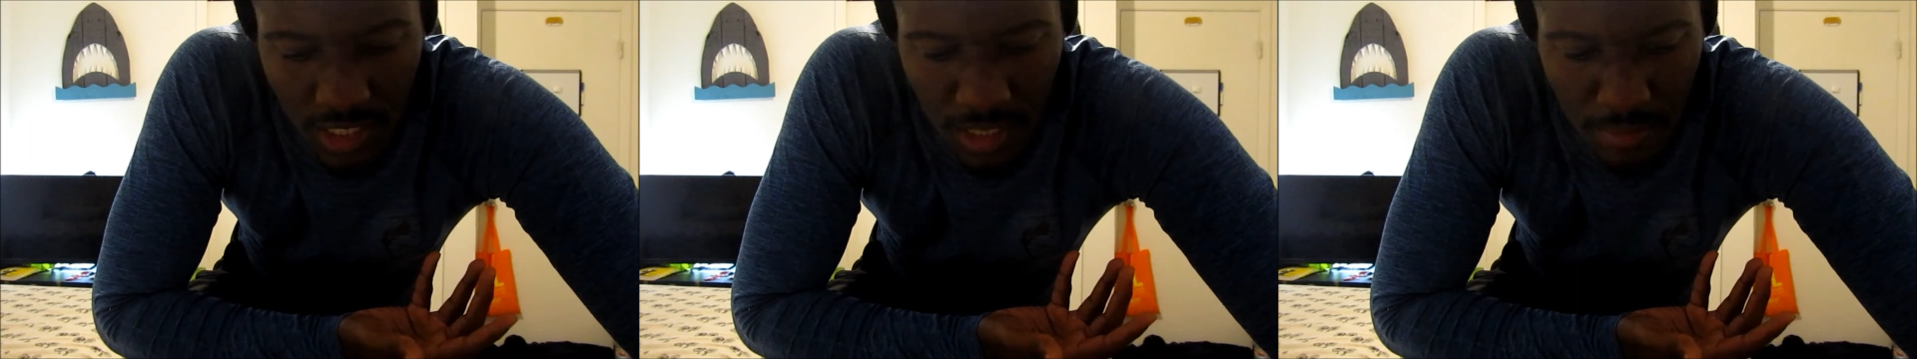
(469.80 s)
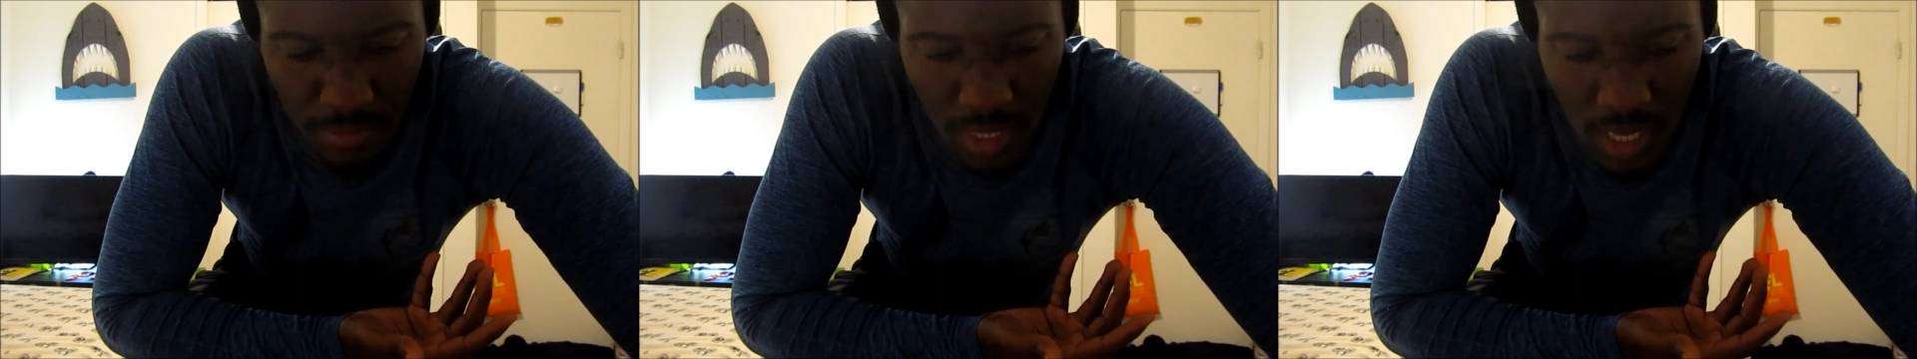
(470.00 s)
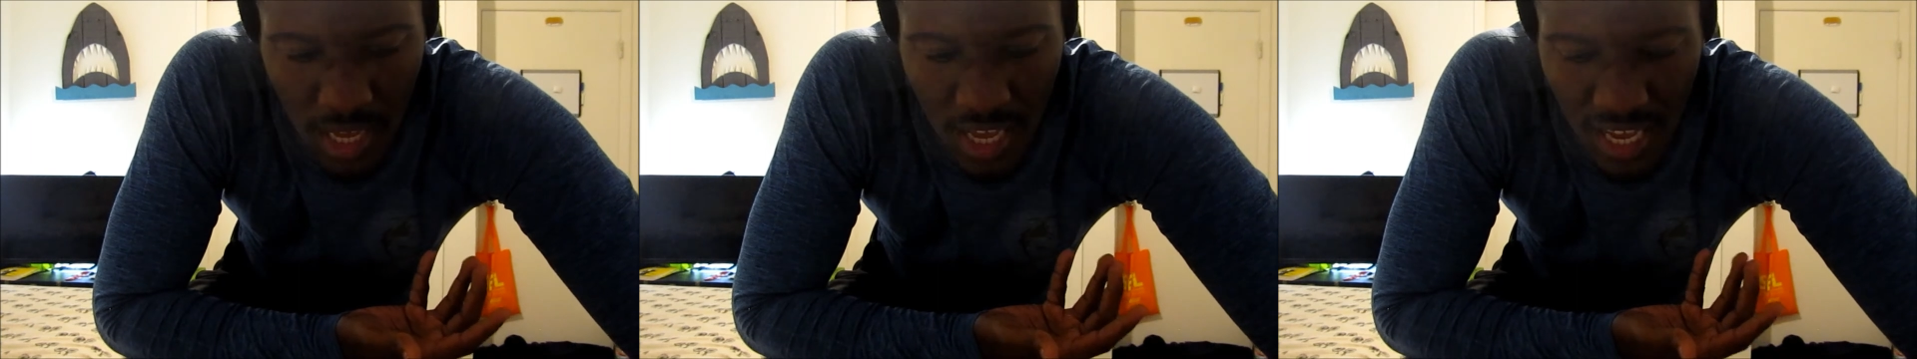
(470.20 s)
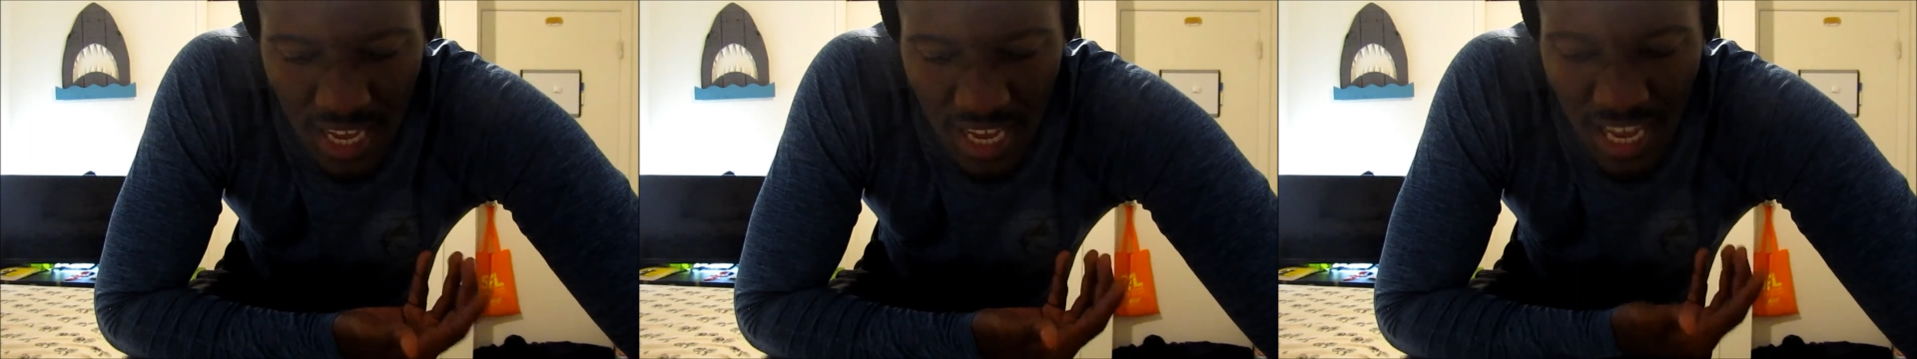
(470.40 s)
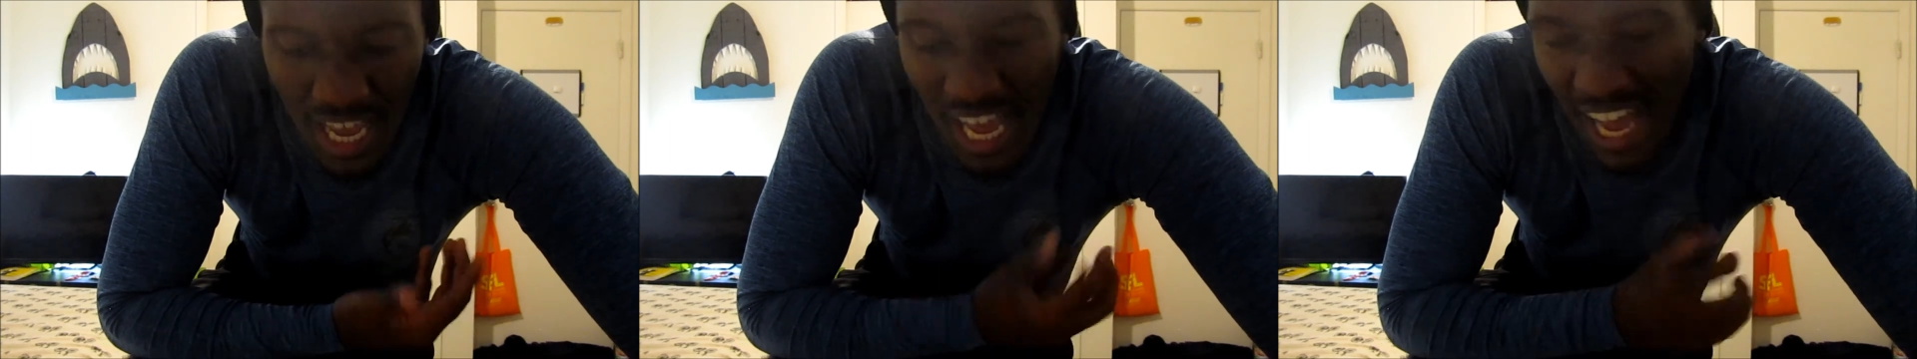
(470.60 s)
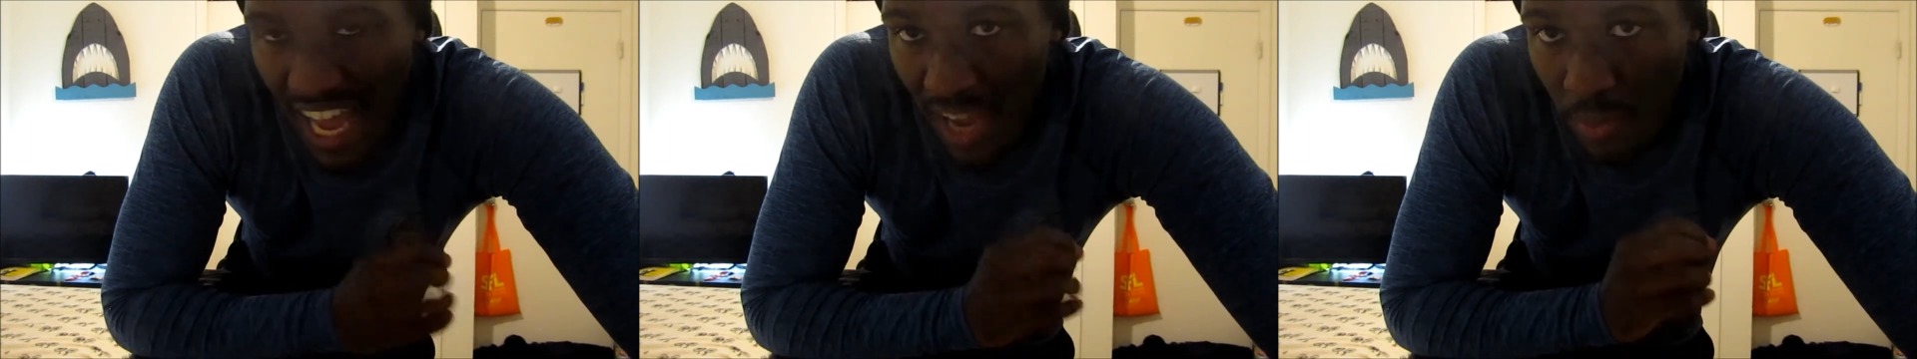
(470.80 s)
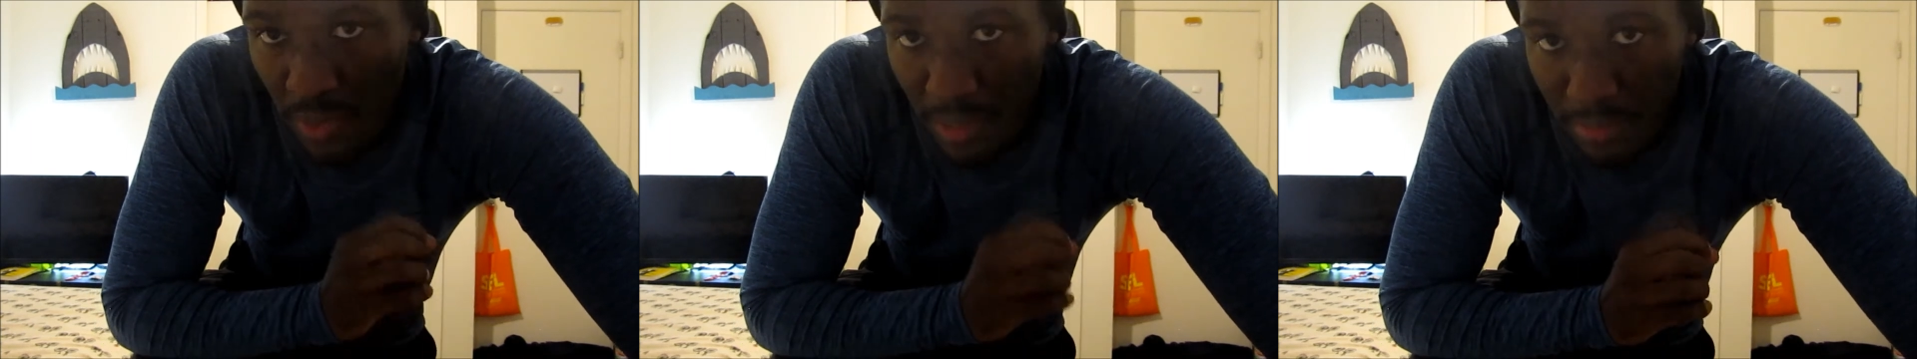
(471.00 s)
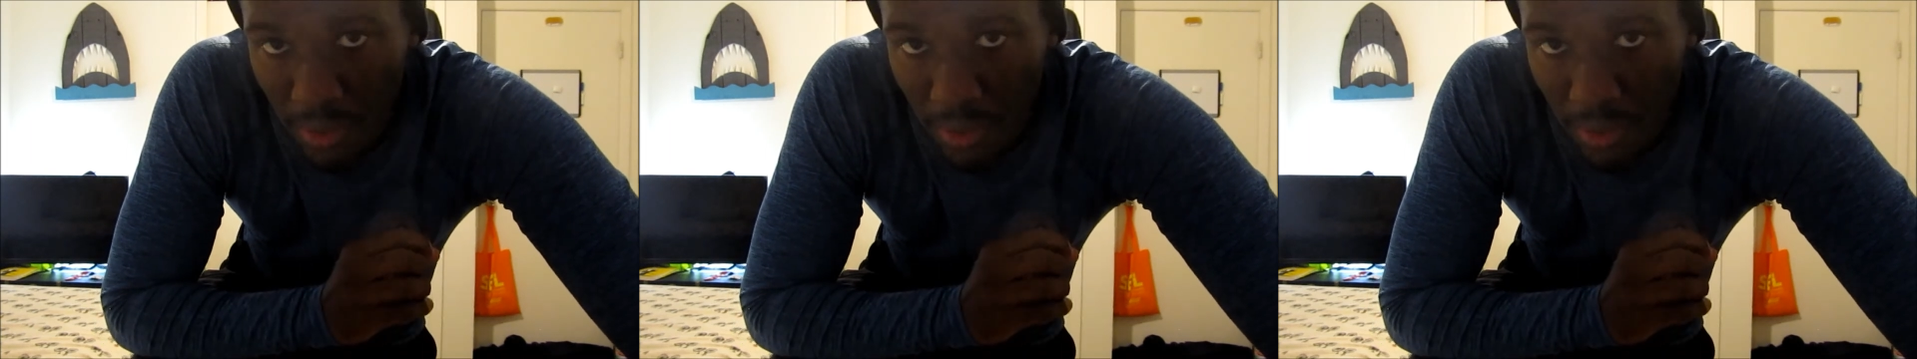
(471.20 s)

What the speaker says: up. I wear